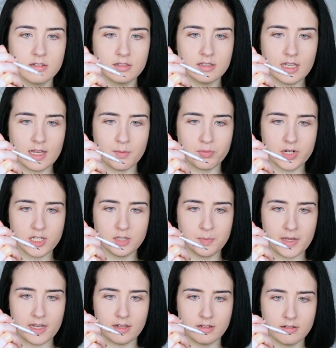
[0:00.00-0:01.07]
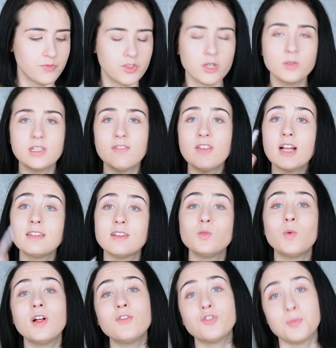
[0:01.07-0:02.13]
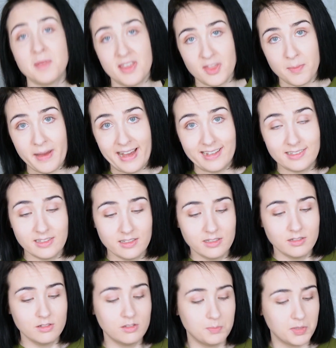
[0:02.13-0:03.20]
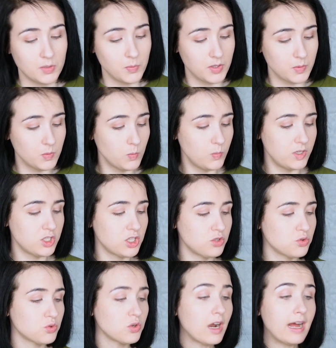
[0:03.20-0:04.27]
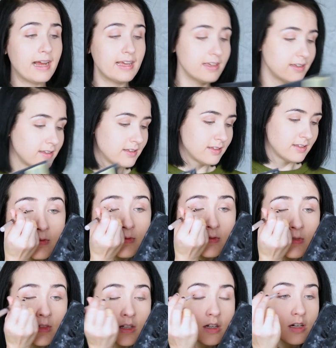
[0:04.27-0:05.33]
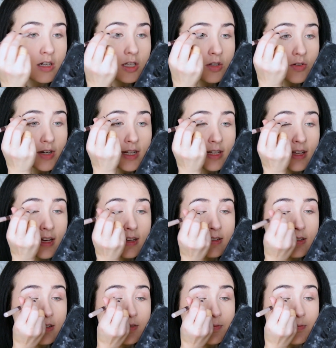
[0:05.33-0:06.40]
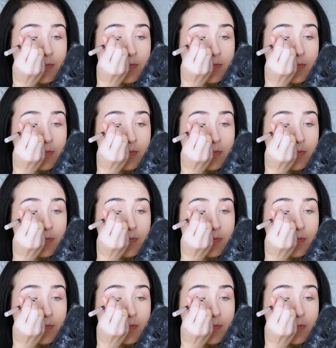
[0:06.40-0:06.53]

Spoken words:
It's like a brush pen. Those have not done well for me in the past, but we shall try. Are you ready, Casey?